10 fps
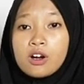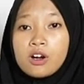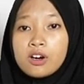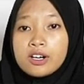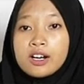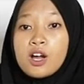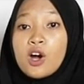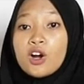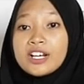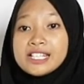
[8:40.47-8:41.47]
or
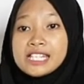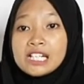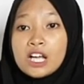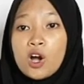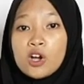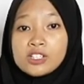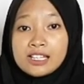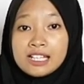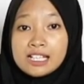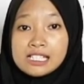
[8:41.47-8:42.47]
origin
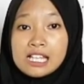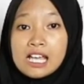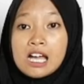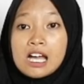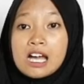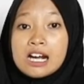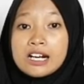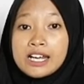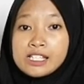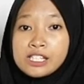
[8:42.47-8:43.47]
cost less
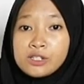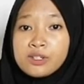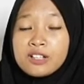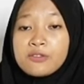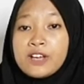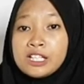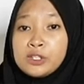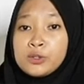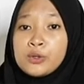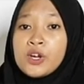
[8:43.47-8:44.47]
residual
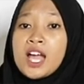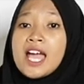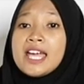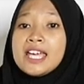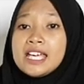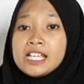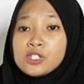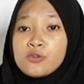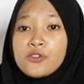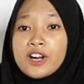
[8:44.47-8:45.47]
value.
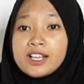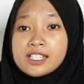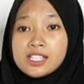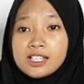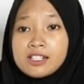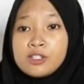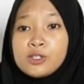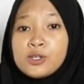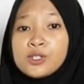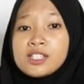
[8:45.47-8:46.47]
Each fraction
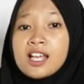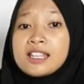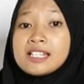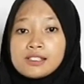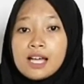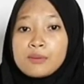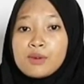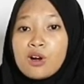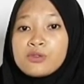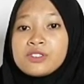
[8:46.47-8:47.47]
uses the sum
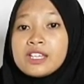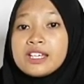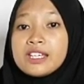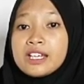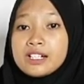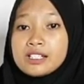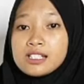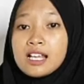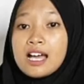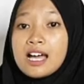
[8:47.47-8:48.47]
of the years
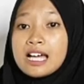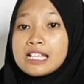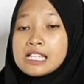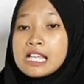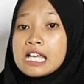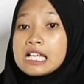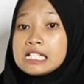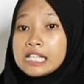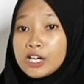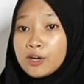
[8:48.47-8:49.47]
as
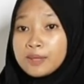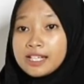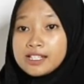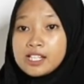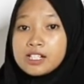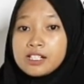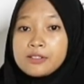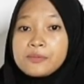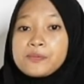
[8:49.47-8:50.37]
denominator.